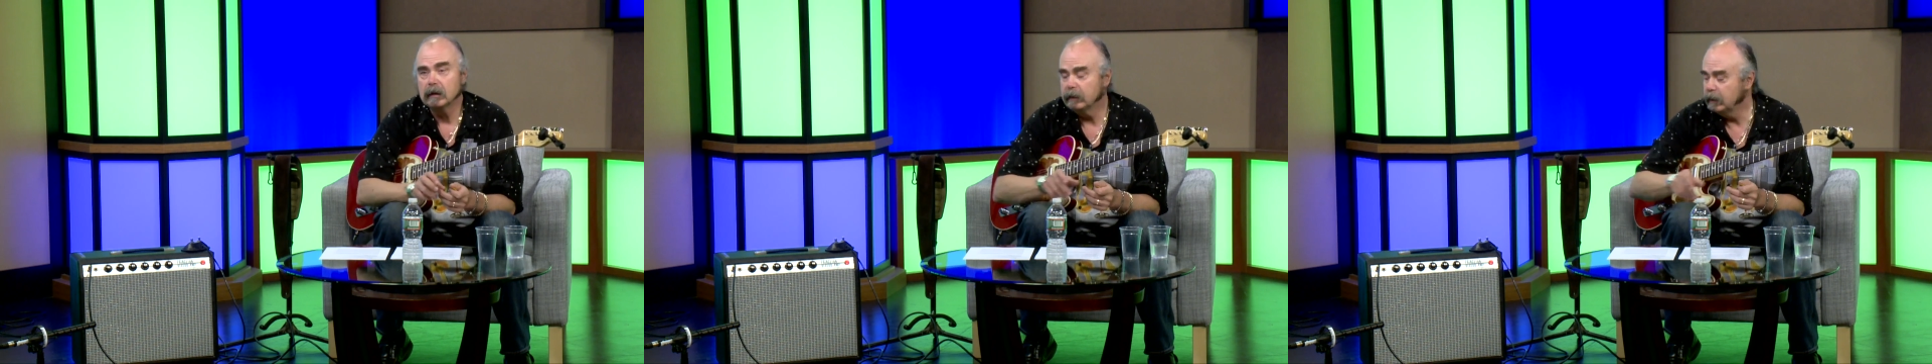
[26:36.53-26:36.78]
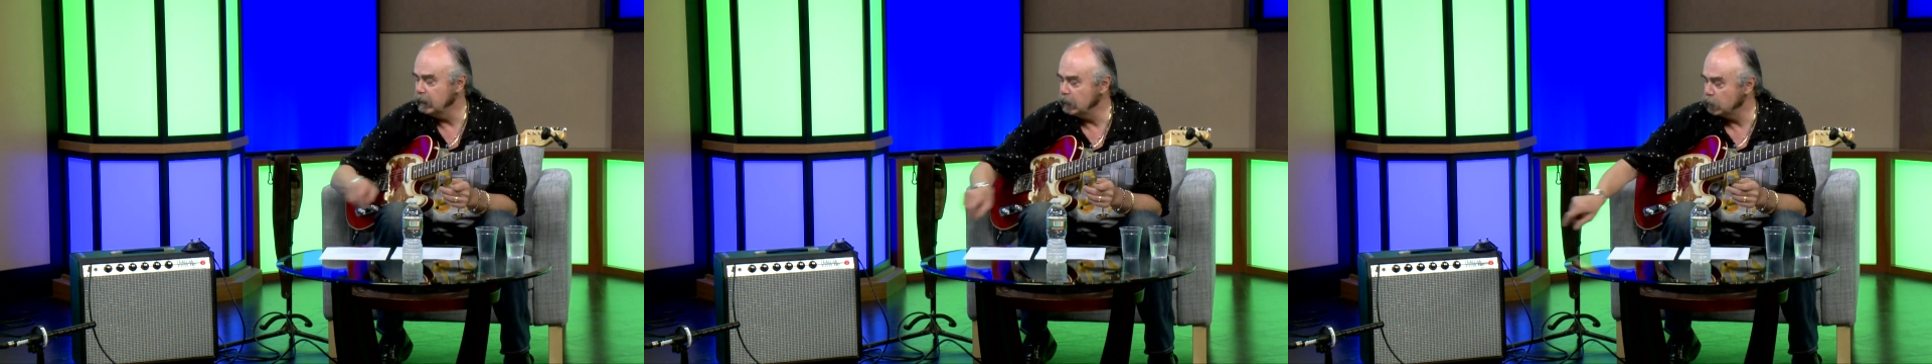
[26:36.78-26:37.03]

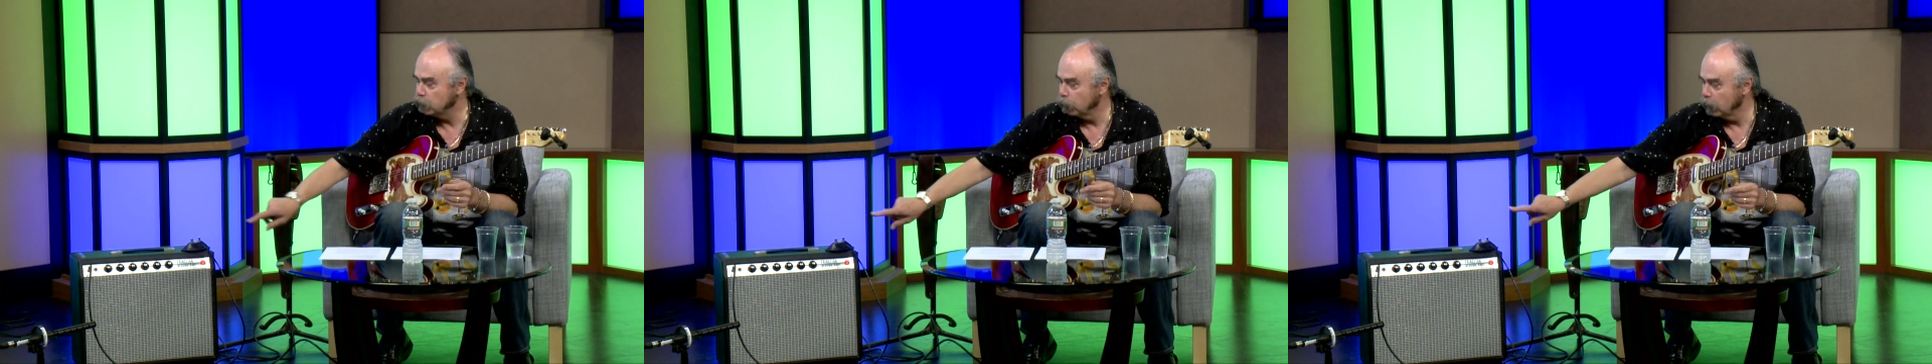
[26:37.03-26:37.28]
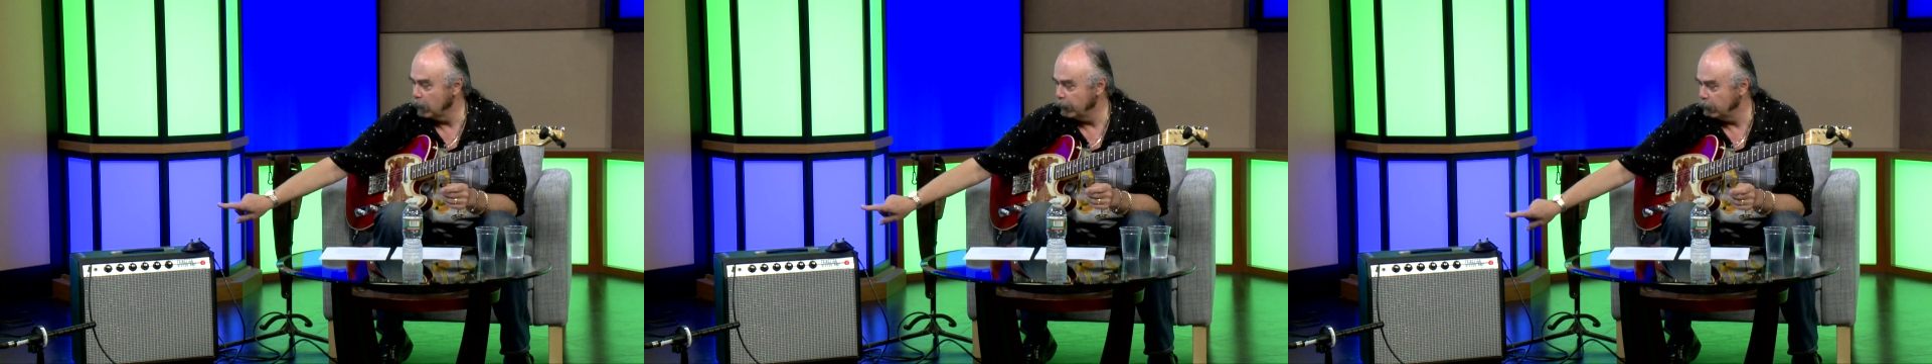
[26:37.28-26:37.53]
These
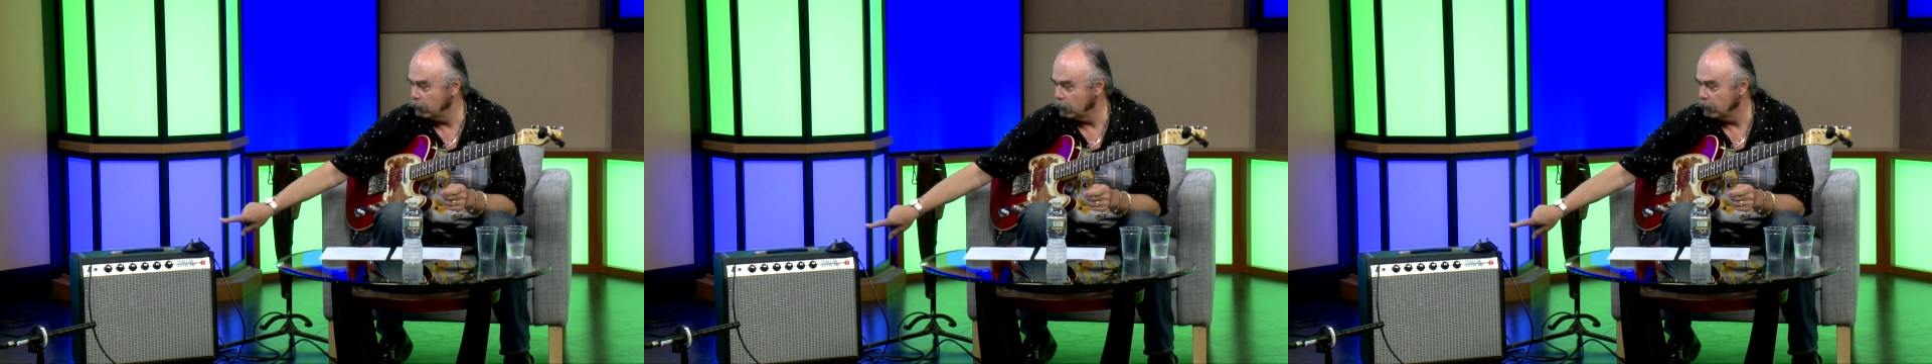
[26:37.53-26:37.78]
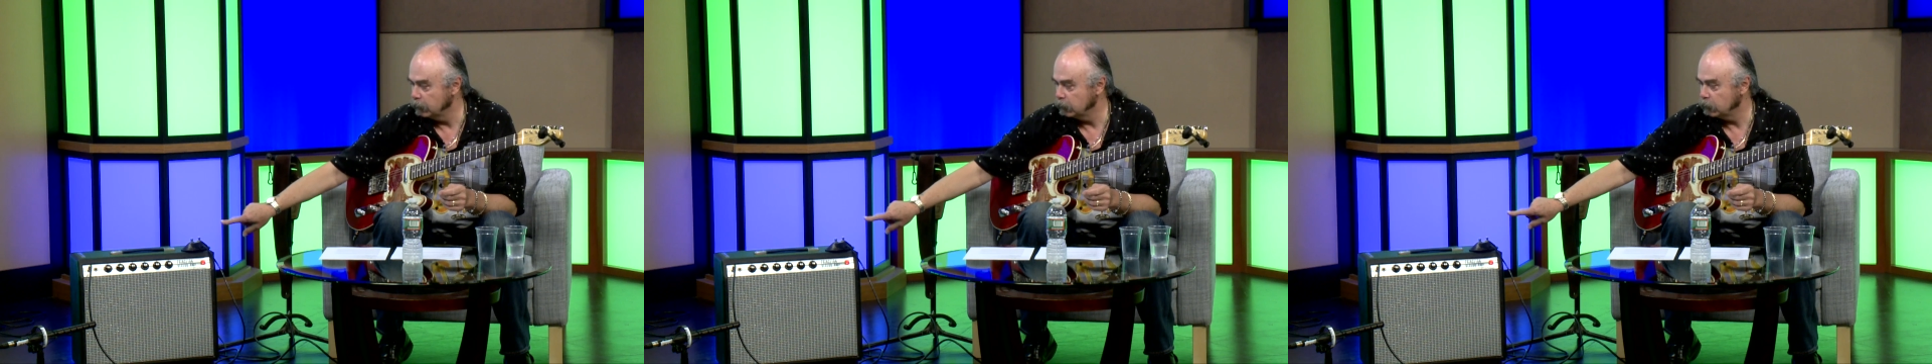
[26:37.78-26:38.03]
run
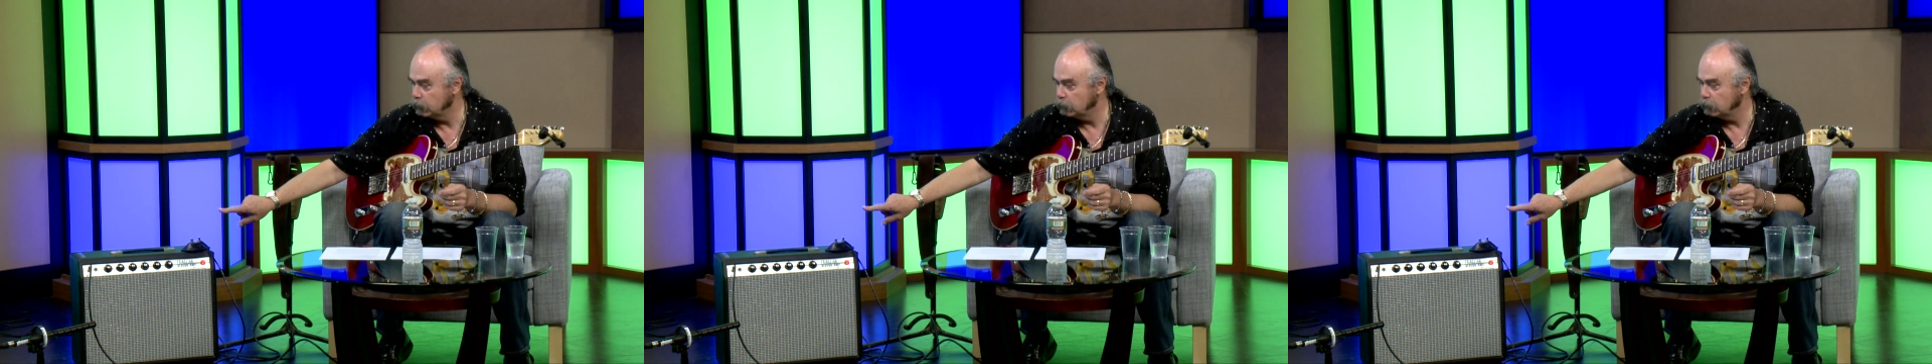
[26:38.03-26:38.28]
on